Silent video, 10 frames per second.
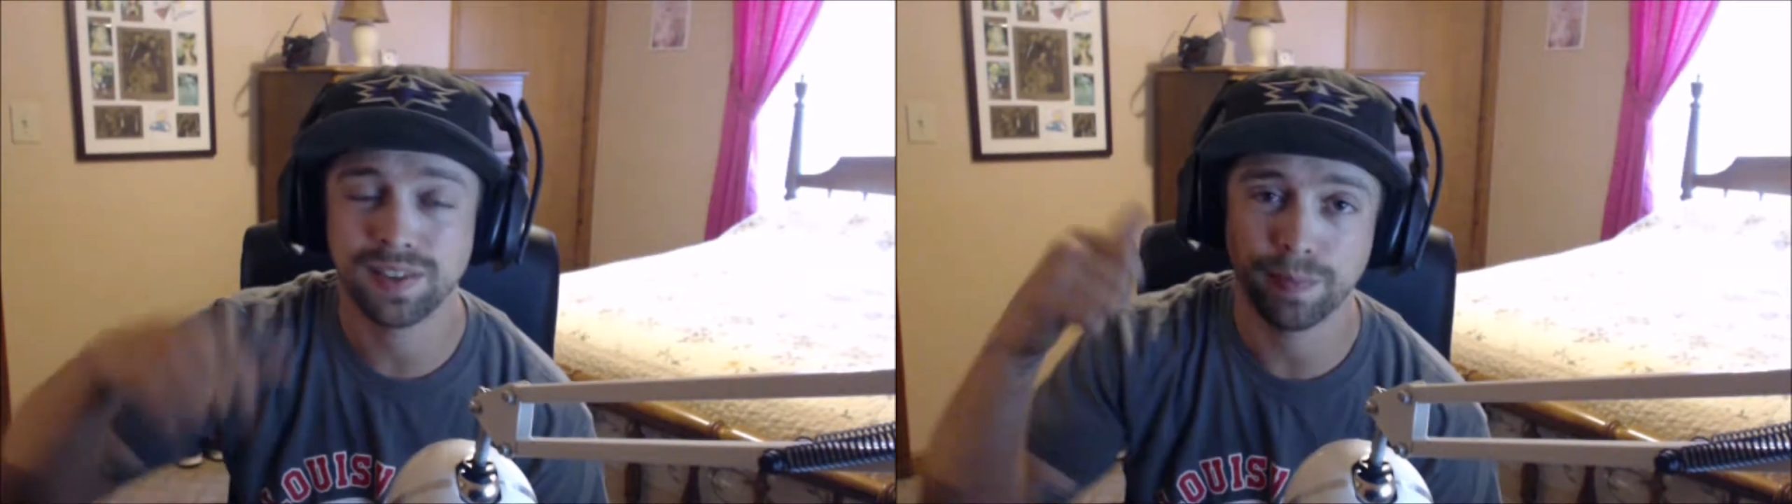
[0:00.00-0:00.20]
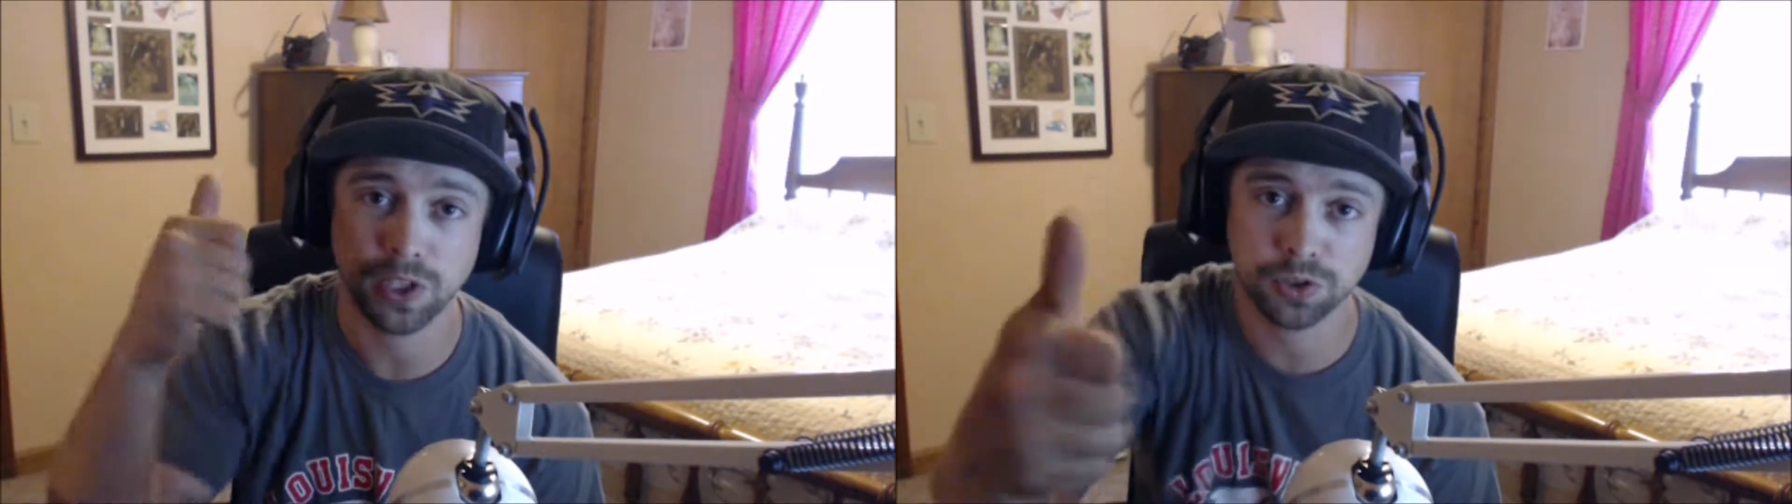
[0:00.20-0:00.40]

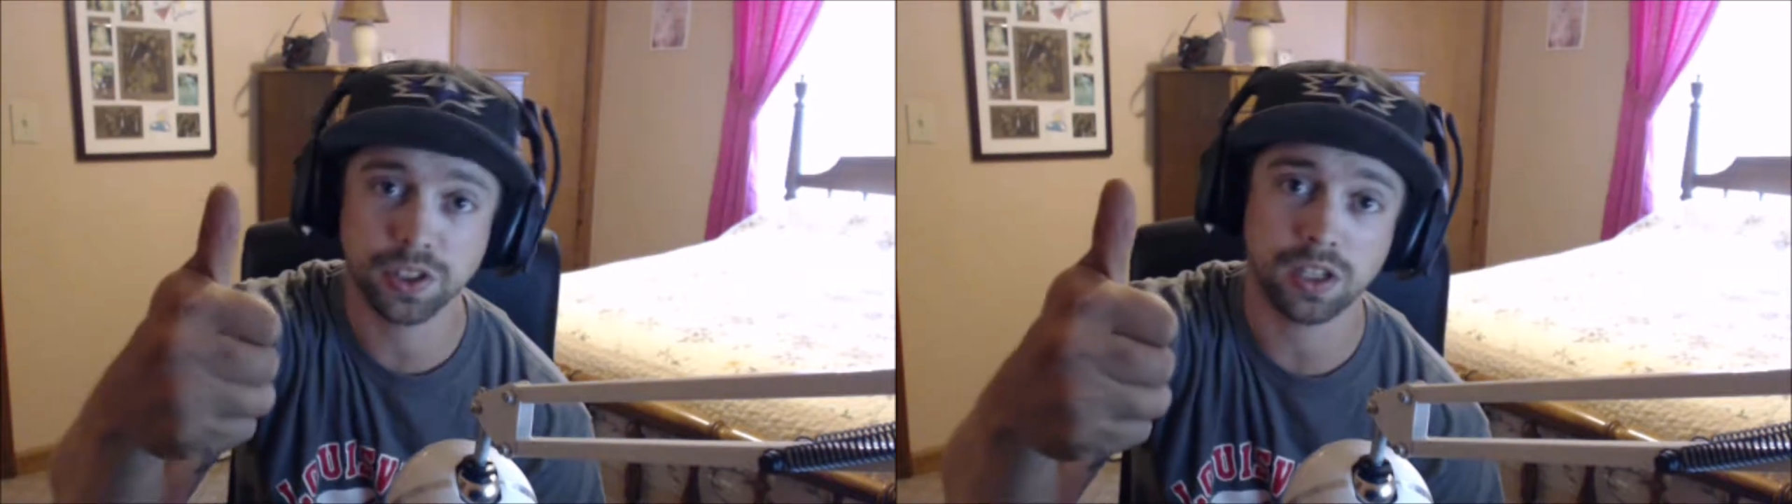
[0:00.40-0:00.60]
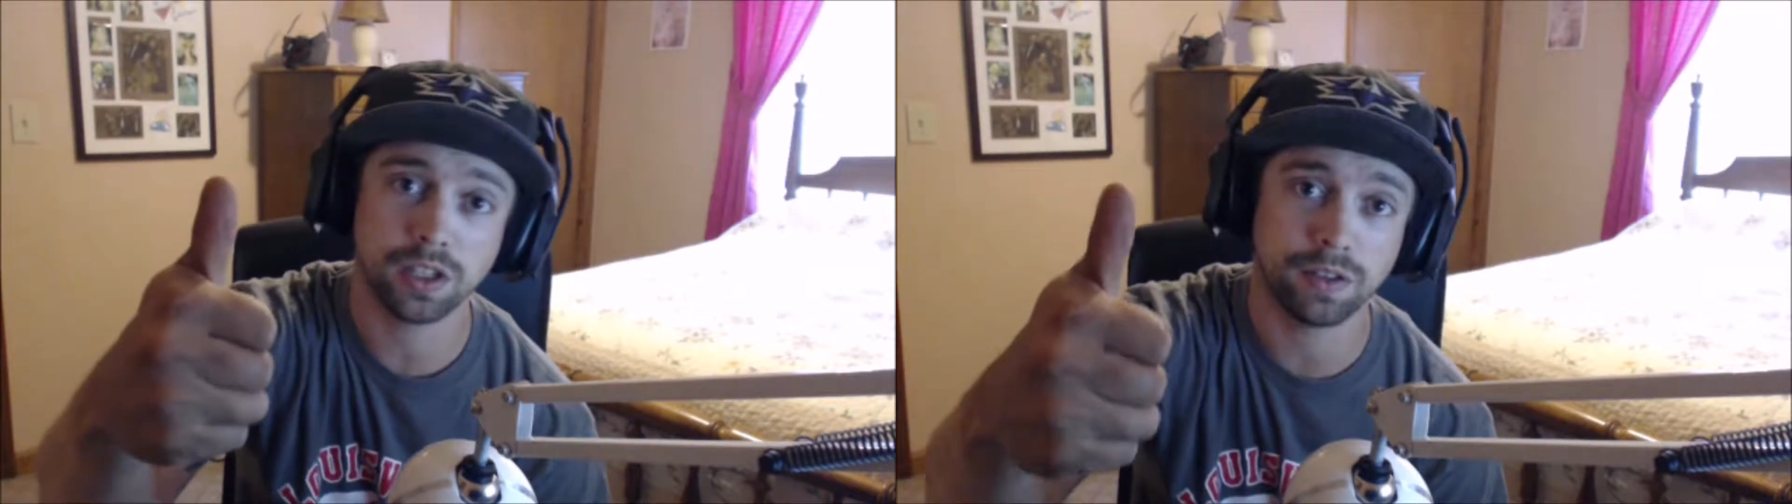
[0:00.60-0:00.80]
Make sure
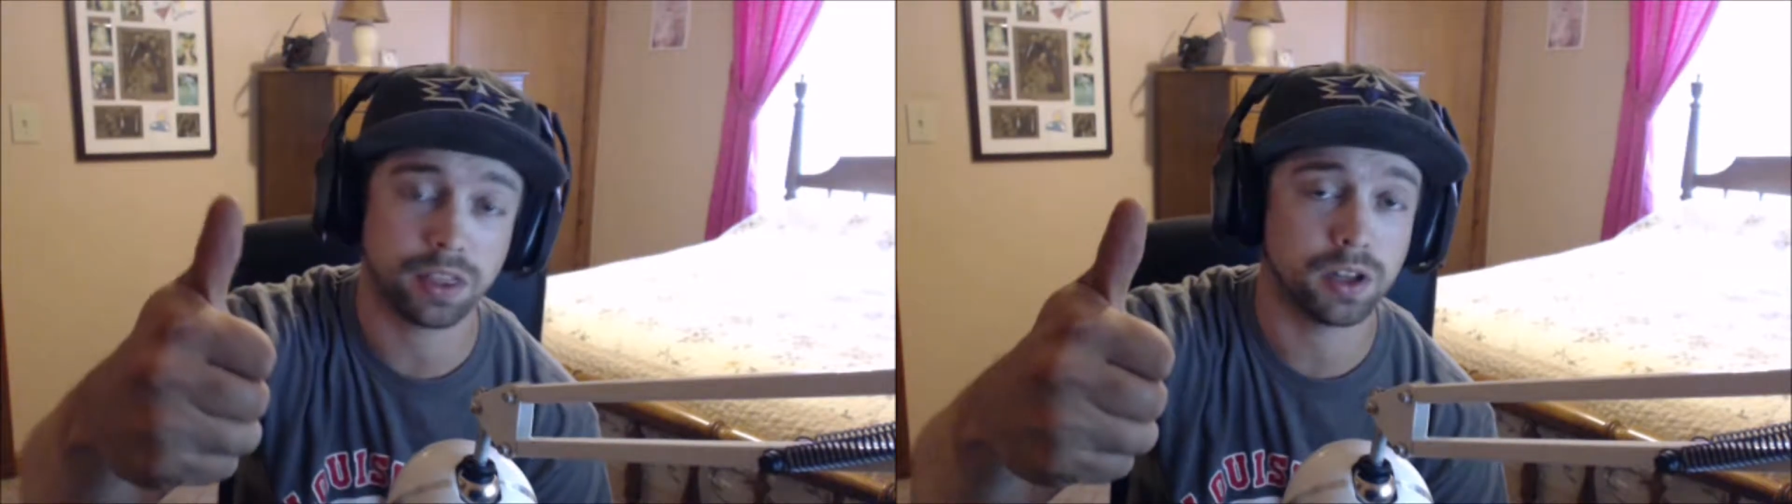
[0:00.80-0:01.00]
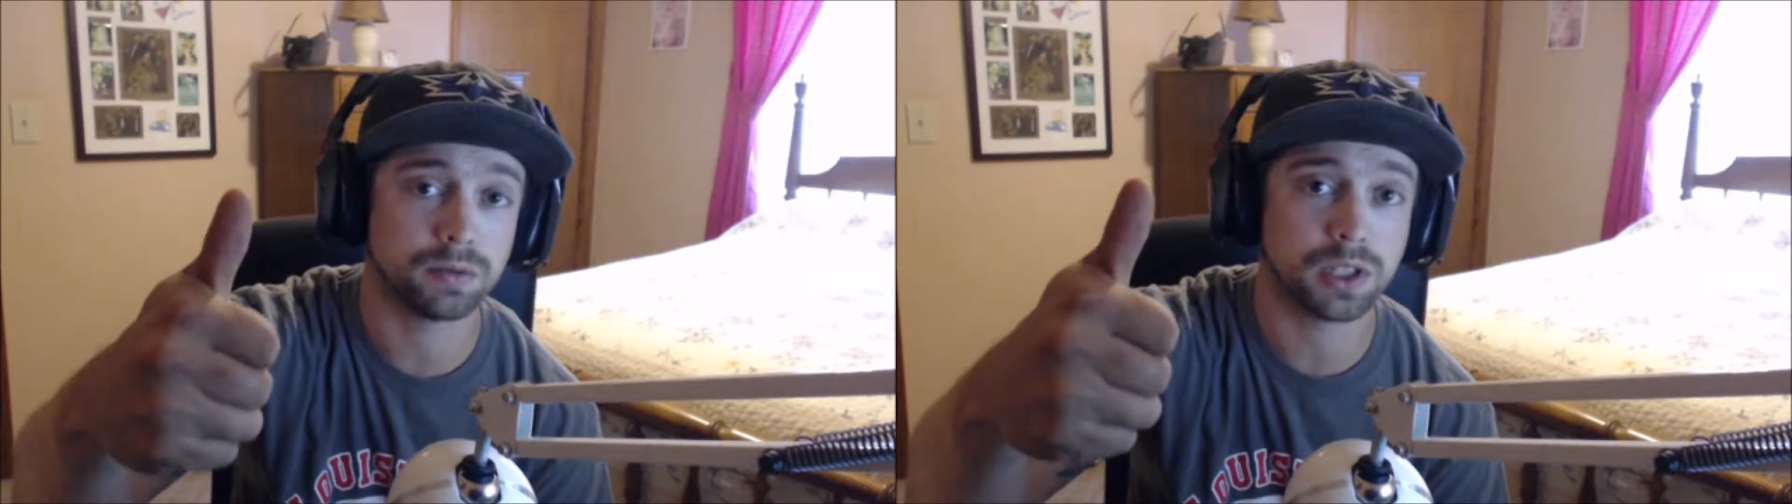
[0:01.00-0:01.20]
y'all leave a
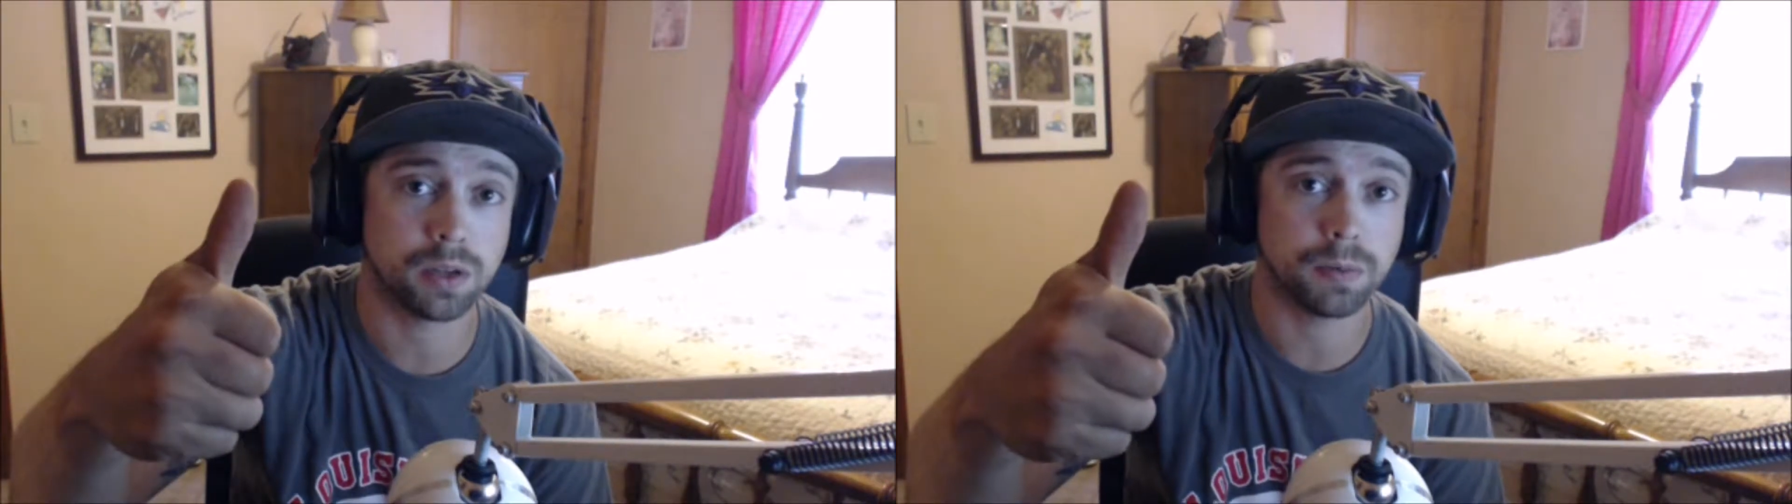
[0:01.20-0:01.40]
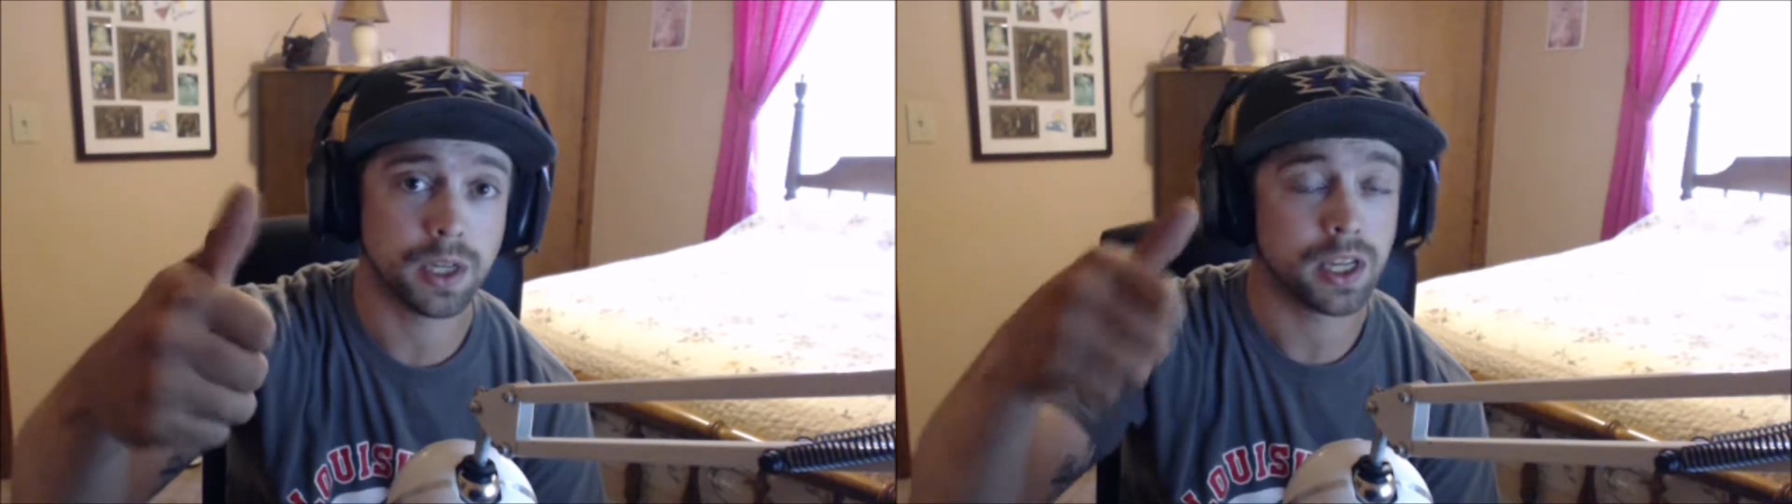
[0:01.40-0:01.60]
thumbs up